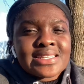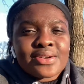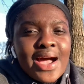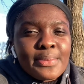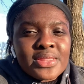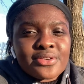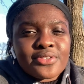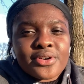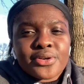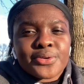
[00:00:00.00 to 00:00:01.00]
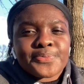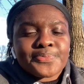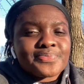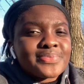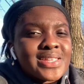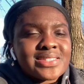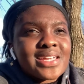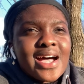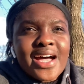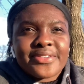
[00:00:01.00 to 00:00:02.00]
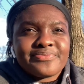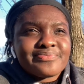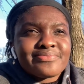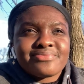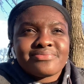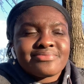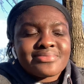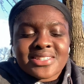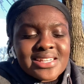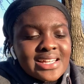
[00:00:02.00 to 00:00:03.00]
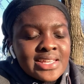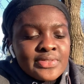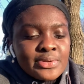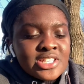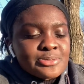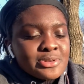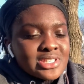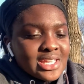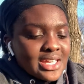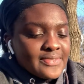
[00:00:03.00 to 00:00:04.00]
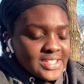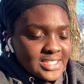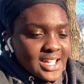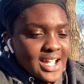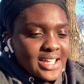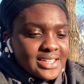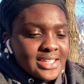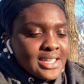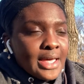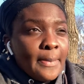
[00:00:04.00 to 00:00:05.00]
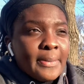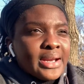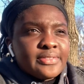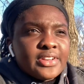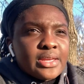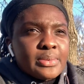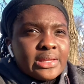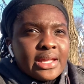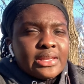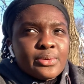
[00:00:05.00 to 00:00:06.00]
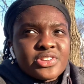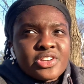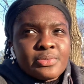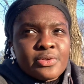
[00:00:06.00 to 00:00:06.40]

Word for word: grabbing the phone, it's not it's not giving what it's supposed to give. It's not benefiting me in any way, shape, or